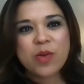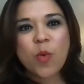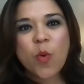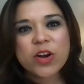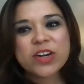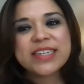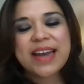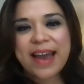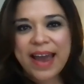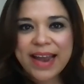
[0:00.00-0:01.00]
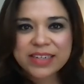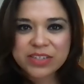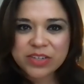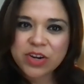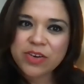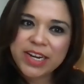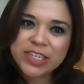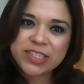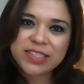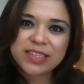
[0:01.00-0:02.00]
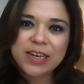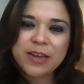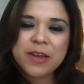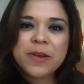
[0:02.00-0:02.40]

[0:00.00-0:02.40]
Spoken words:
in order to act courageously?